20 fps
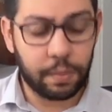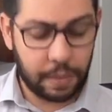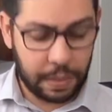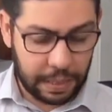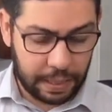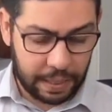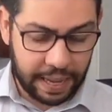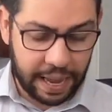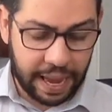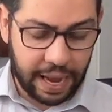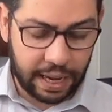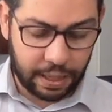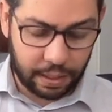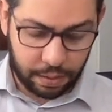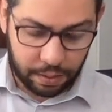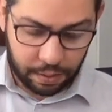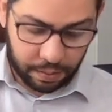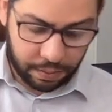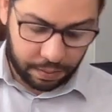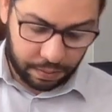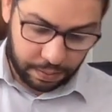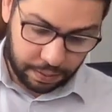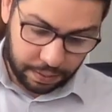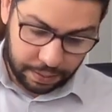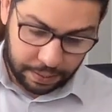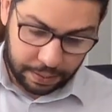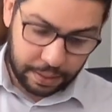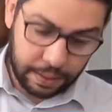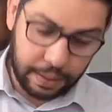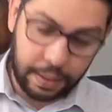Neck,
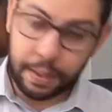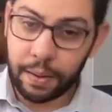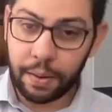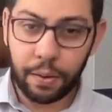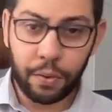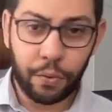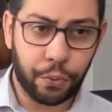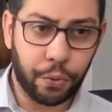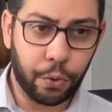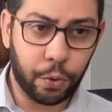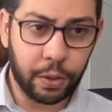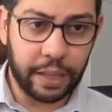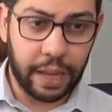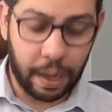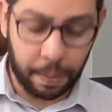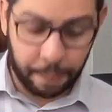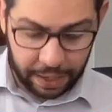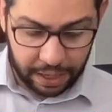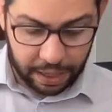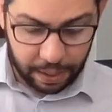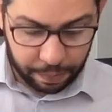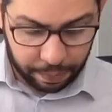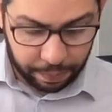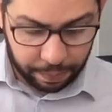full neck pickup.